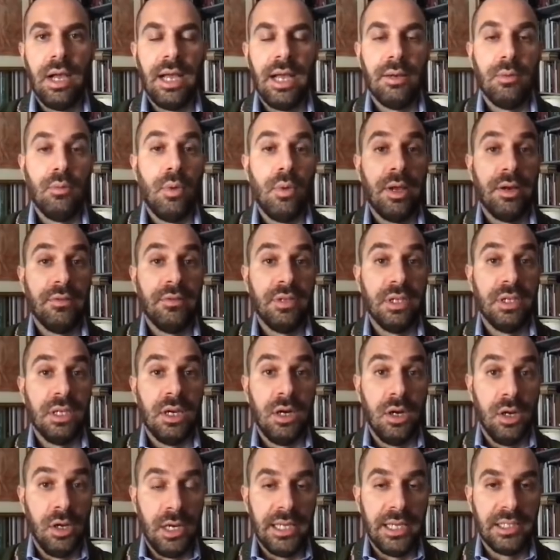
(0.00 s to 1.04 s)
and one of the
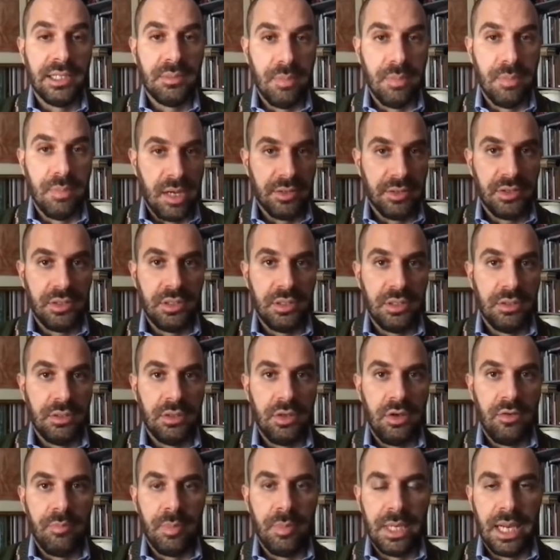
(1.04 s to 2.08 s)
earliest masters
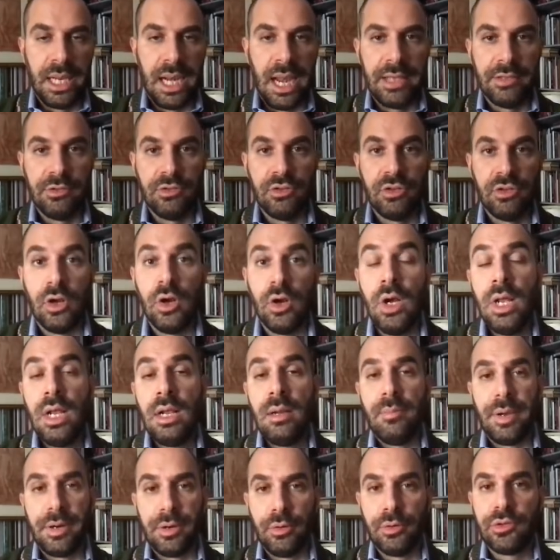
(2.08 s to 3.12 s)
of Michelangelo,
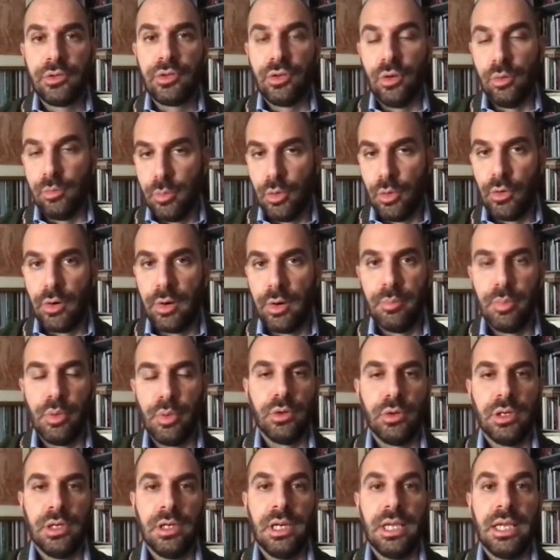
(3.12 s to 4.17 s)
but also, more
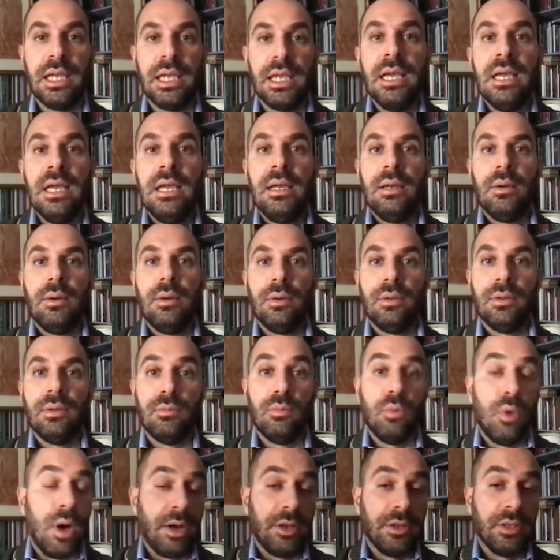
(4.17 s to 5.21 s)
importantly,
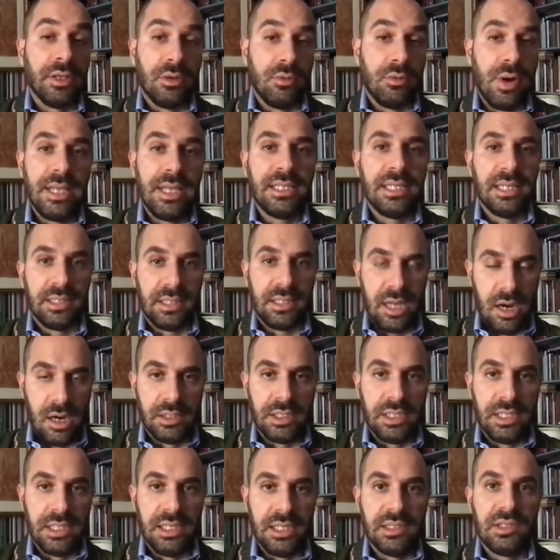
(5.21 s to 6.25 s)
one of the greatest
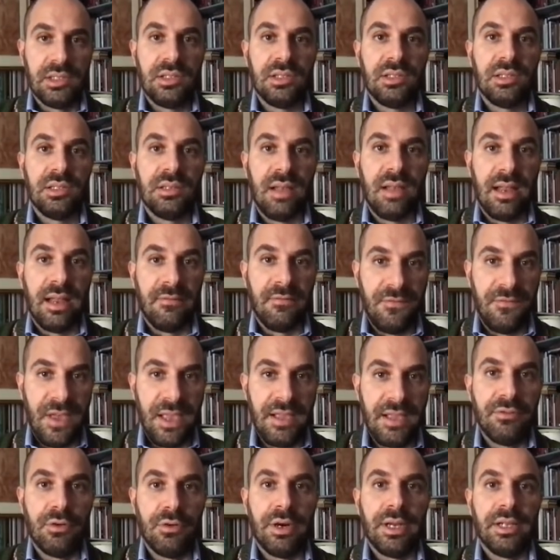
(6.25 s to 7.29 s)
artists and
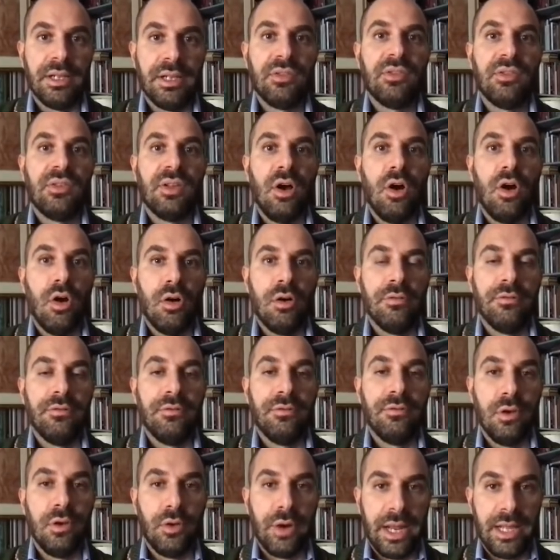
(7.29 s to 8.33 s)
favorites
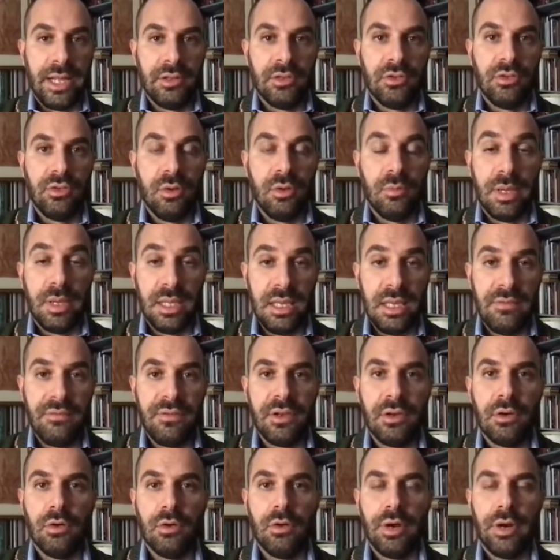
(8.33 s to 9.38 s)
of Lorenzo il
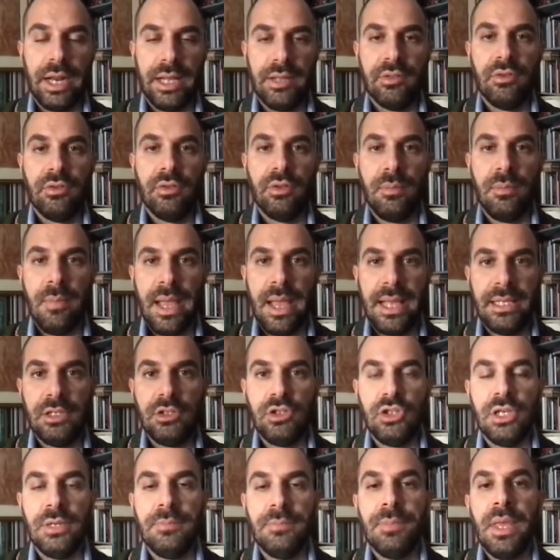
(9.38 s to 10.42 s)
Magnifico, Lorenzo de
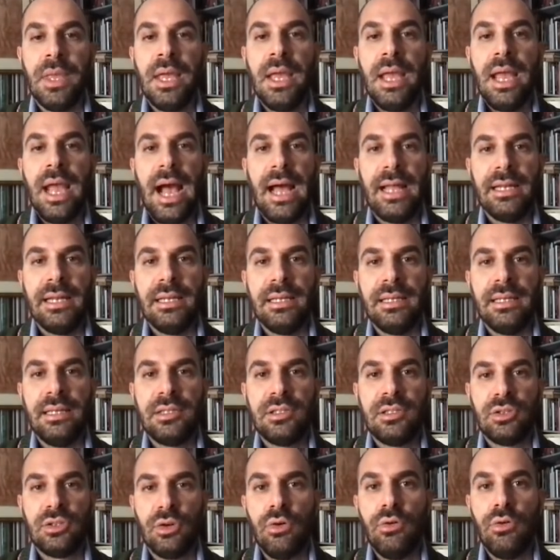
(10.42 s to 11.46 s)
Medici. And the
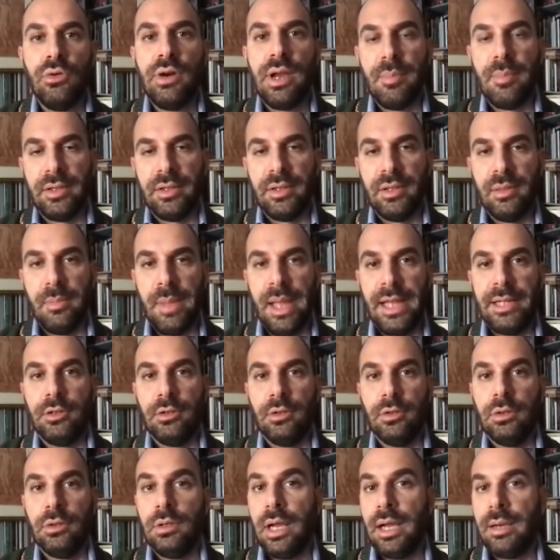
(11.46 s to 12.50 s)
story about the
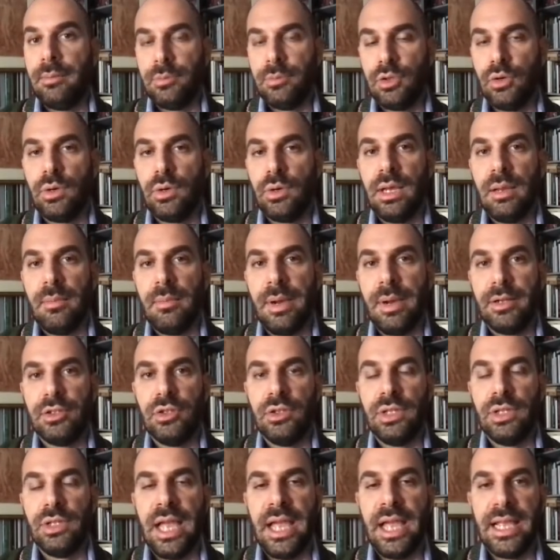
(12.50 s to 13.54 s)
medal I'm talking about
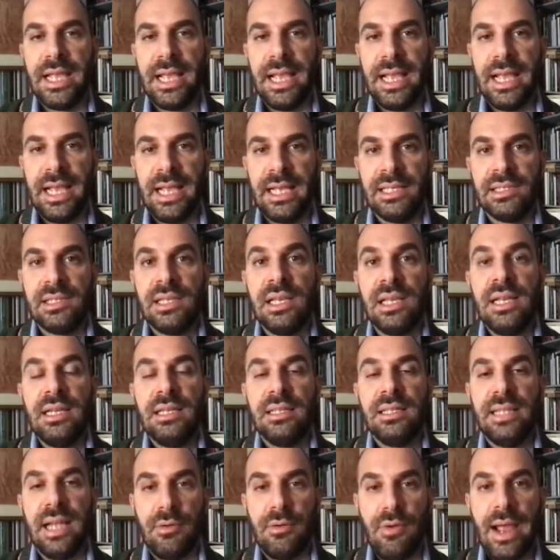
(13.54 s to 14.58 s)
today is
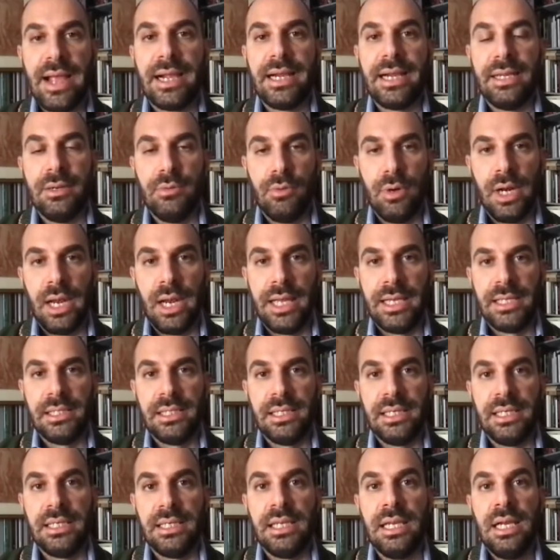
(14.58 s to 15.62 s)
directly
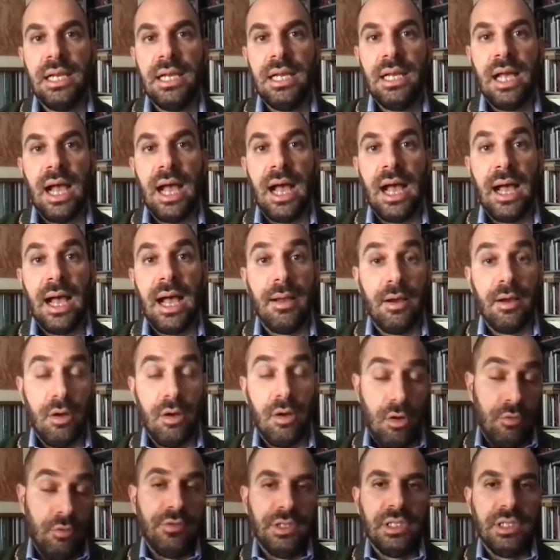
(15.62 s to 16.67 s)
related,
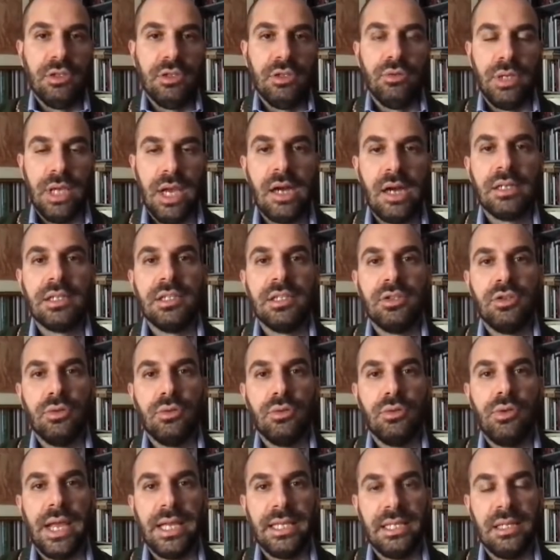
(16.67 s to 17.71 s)
obviously, to the artist who
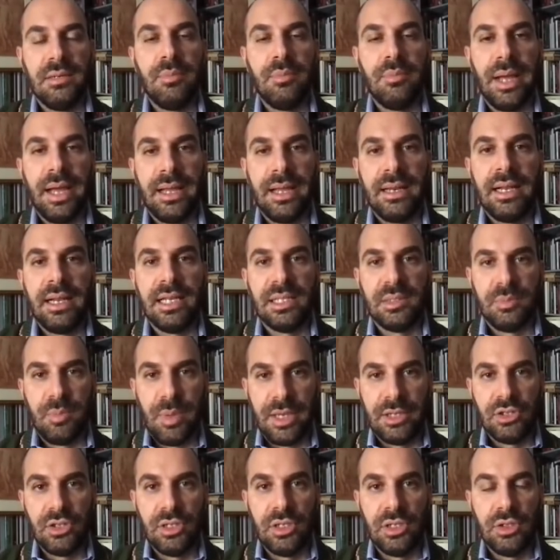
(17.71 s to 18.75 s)
created, but
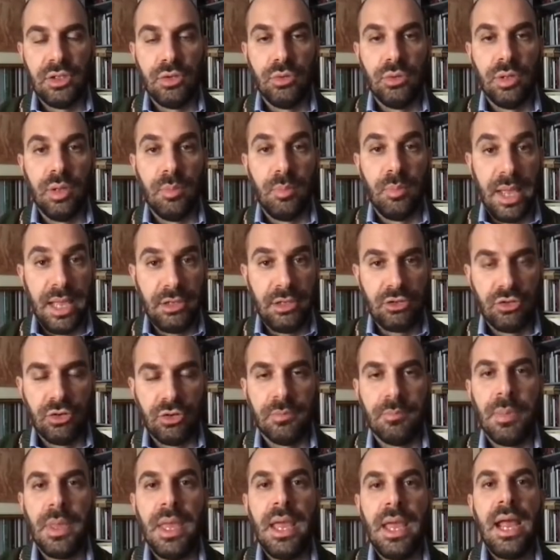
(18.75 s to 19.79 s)
especially to the
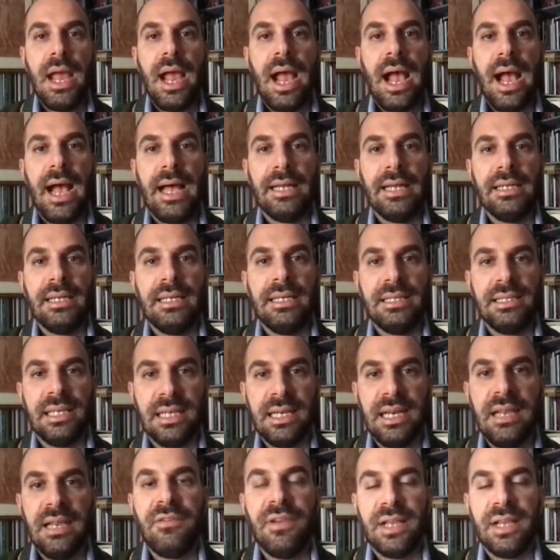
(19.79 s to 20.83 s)
patron. And the
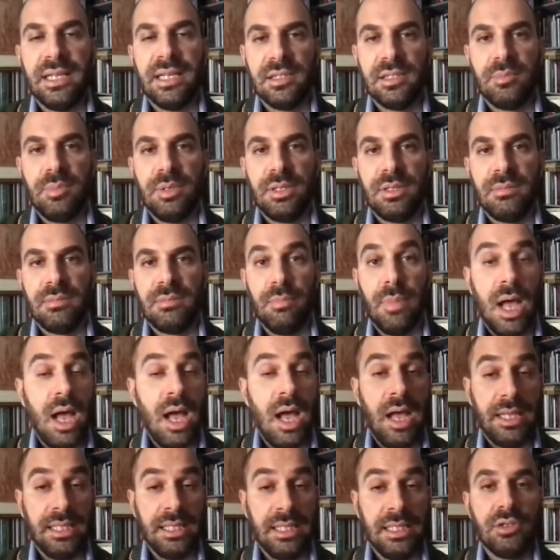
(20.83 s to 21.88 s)
significance
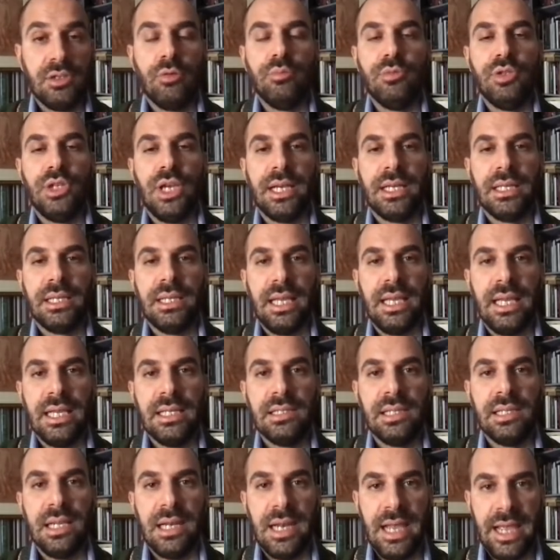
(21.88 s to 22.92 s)
behind this object
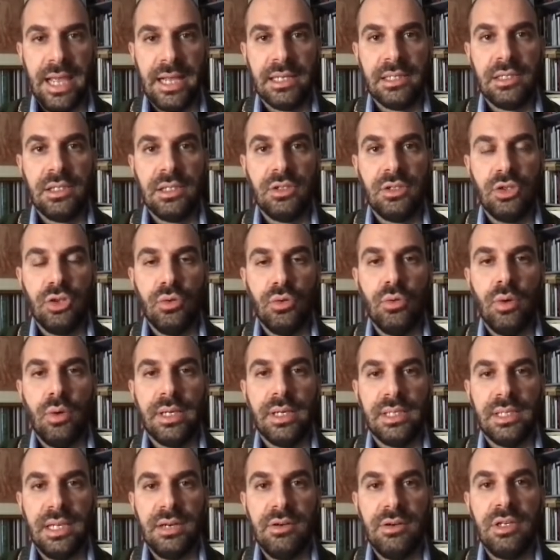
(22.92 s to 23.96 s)
is linked to
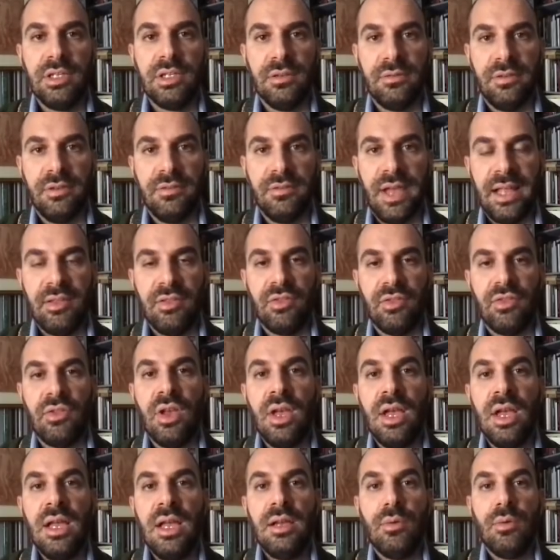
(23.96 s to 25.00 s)
a series of events
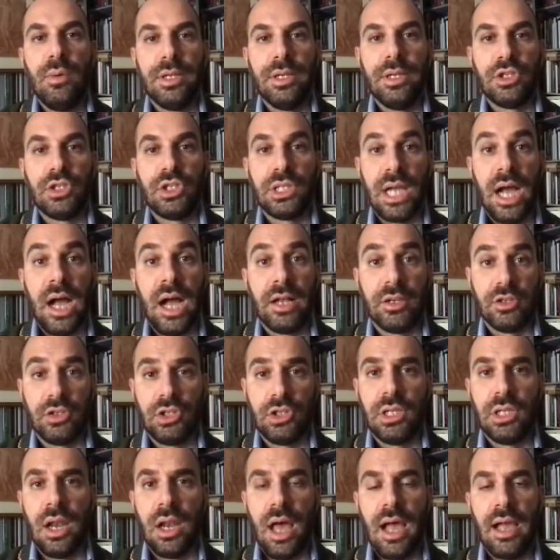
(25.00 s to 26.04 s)
which
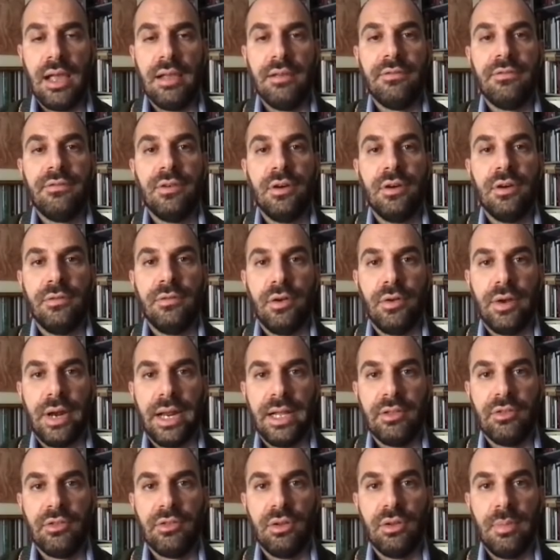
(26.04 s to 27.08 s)
touched the life of
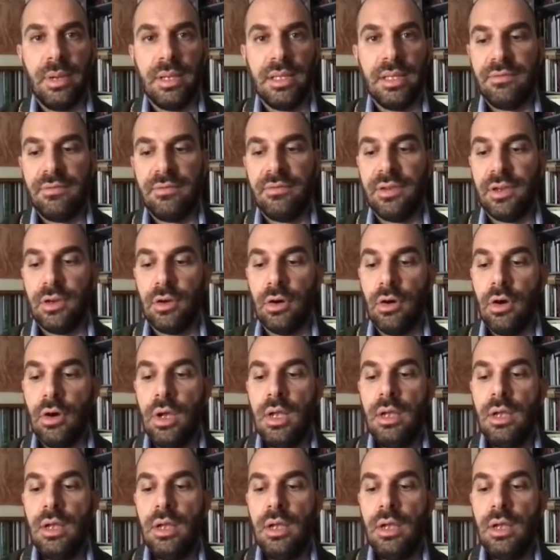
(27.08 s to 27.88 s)
Lorenzo il Magnifico